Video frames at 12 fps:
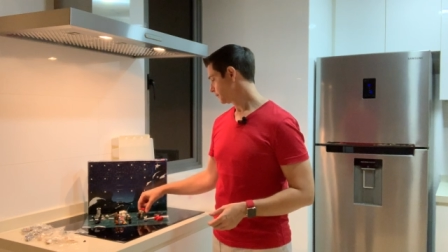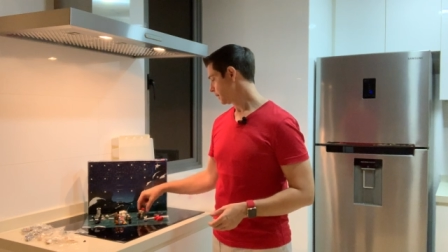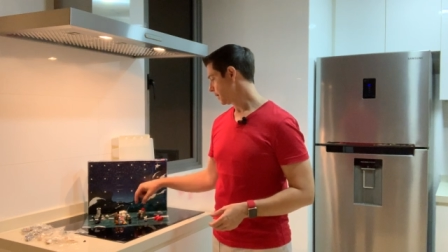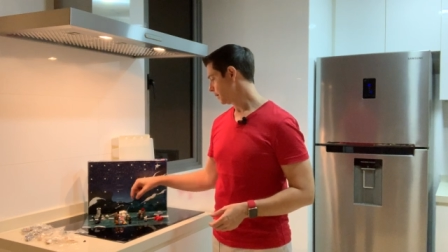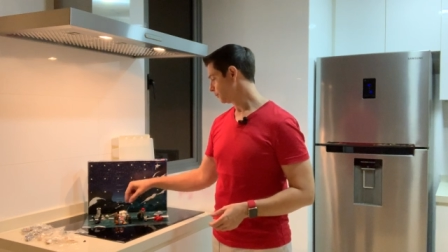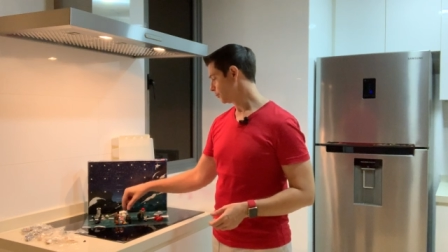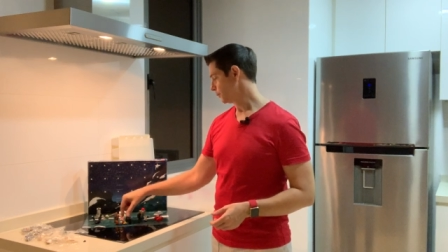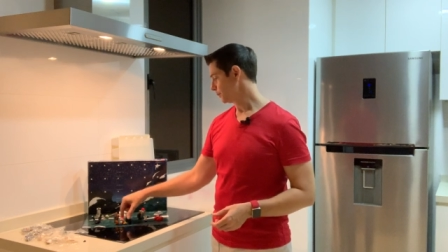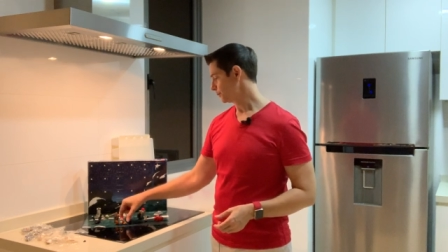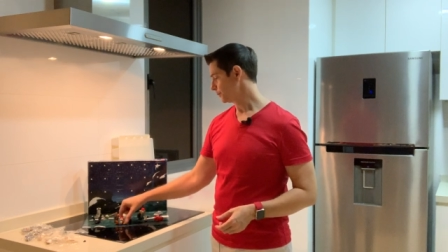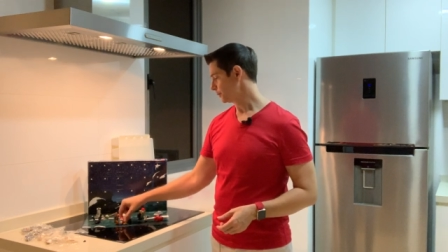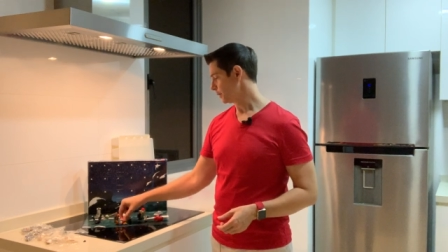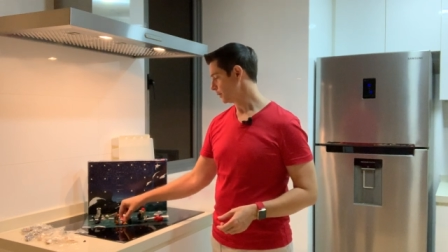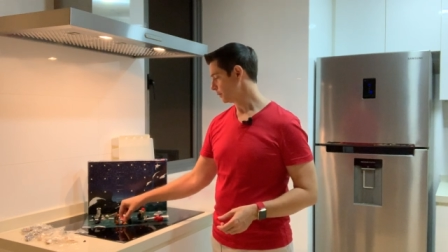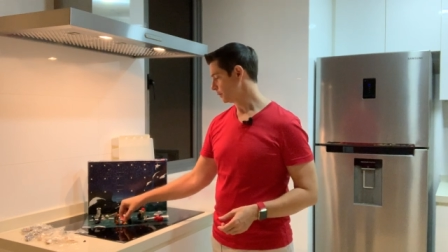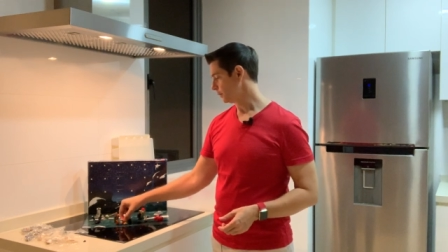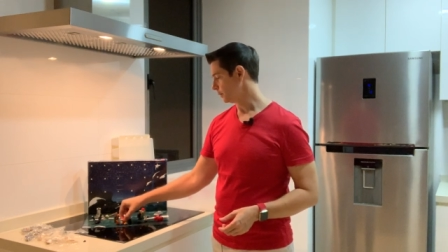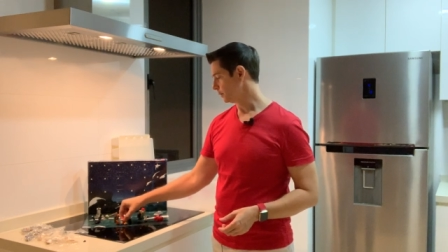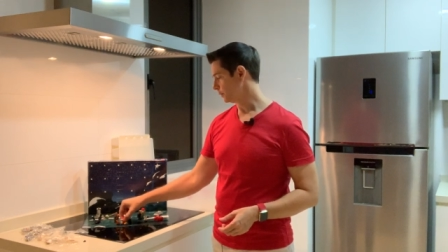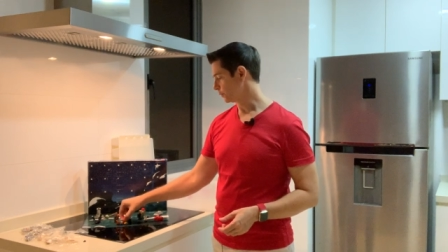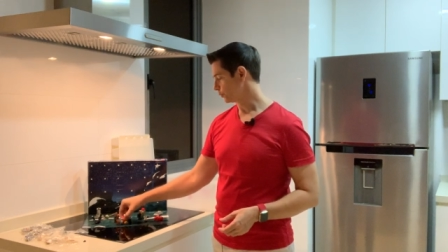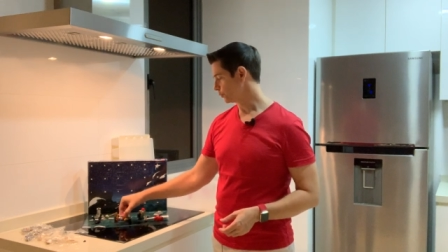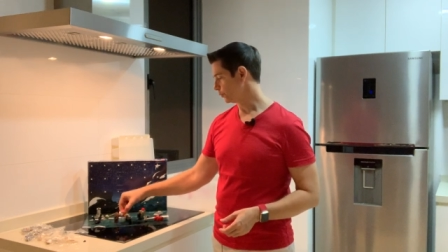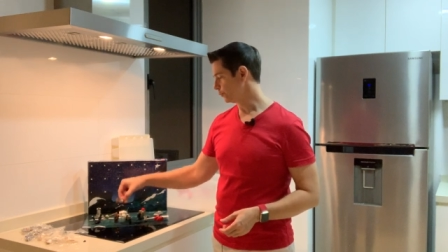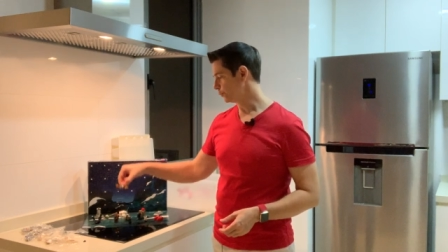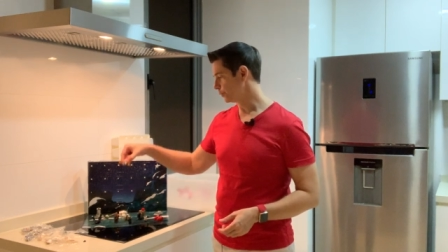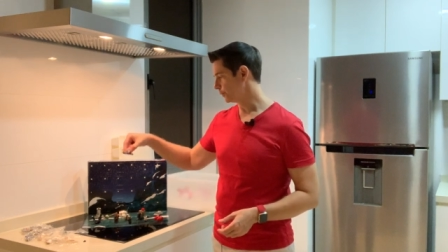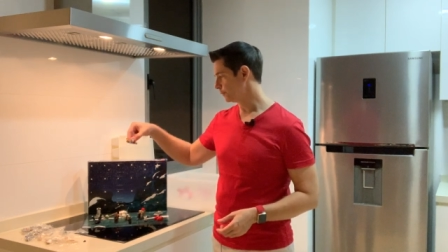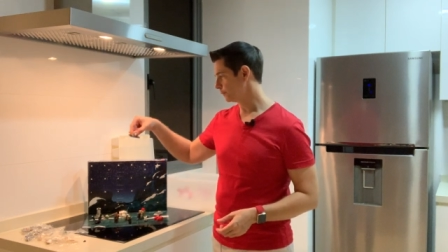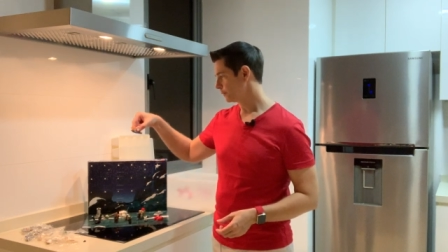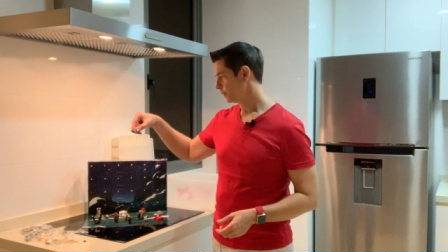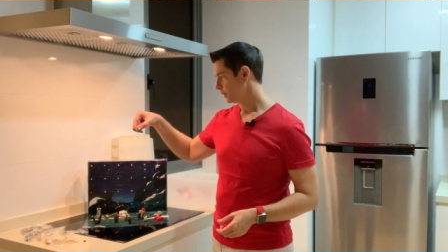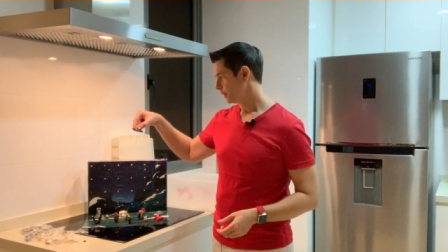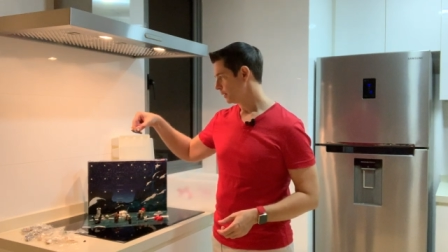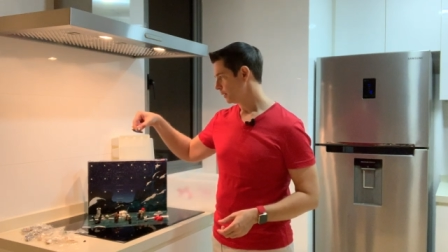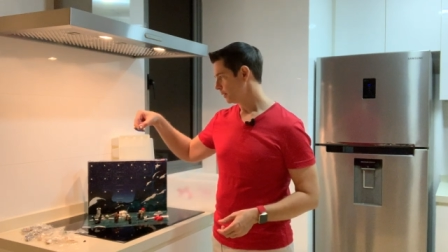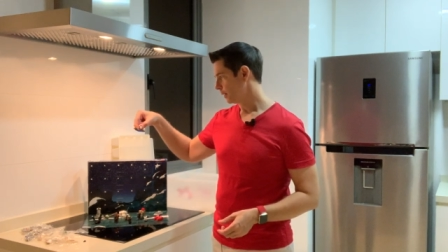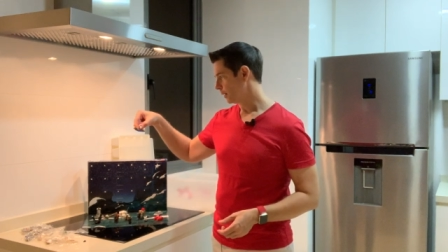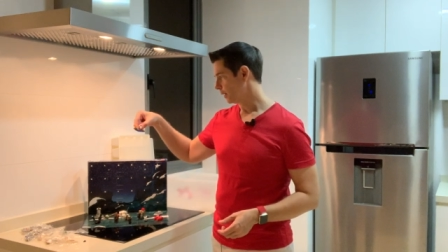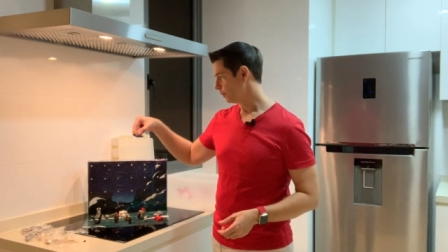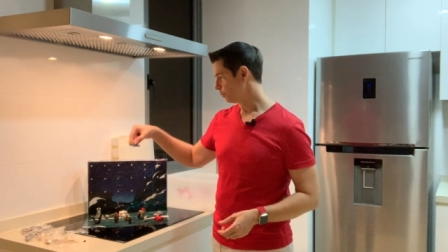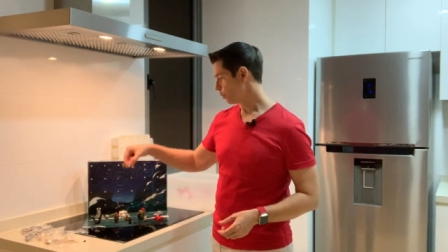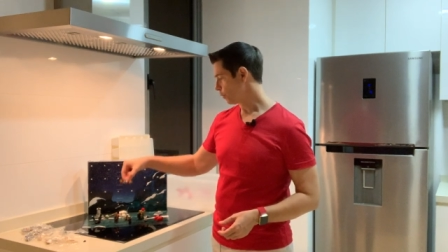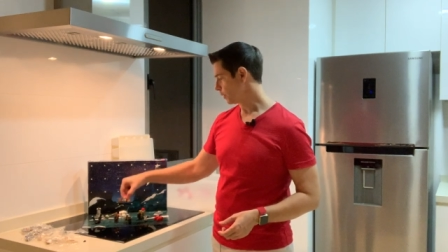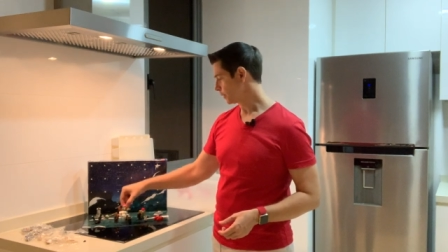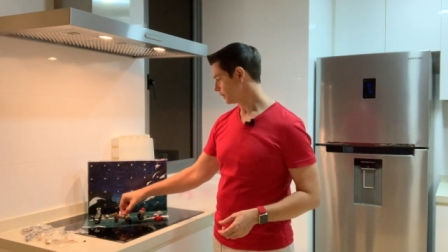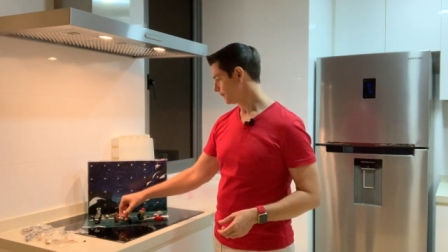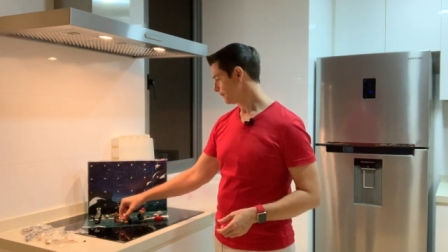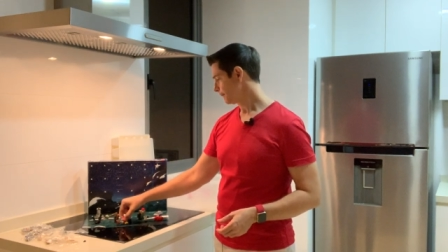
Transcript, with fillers: I'm going to take the exclusive uh, Porg